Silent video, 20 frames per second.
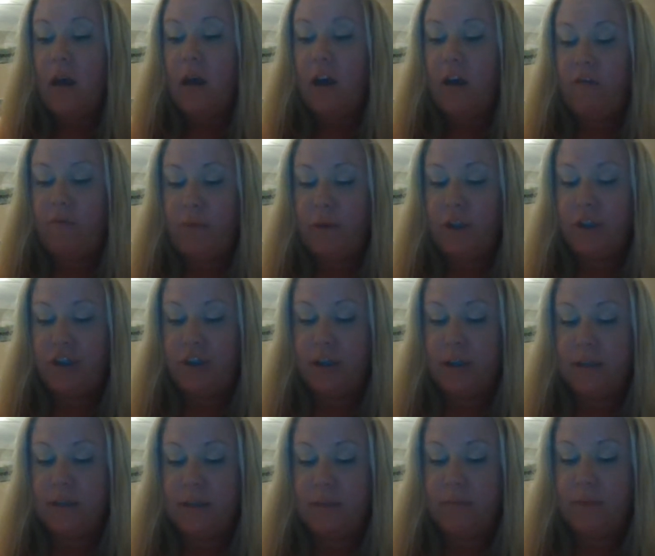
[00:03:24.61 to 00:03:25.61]
of pushing
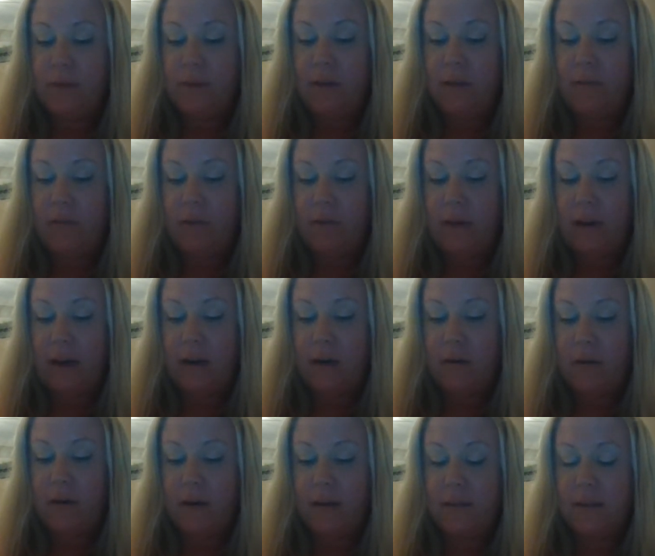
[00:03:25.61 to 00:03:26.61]
a spool of thread
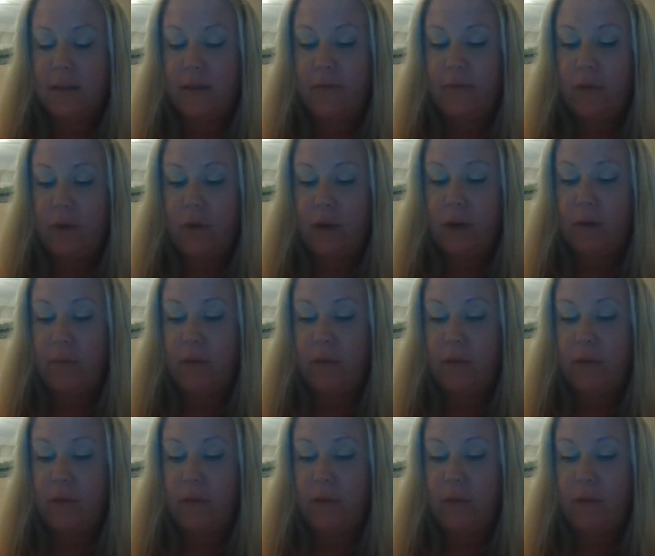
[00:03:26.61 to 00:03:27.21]
across the floor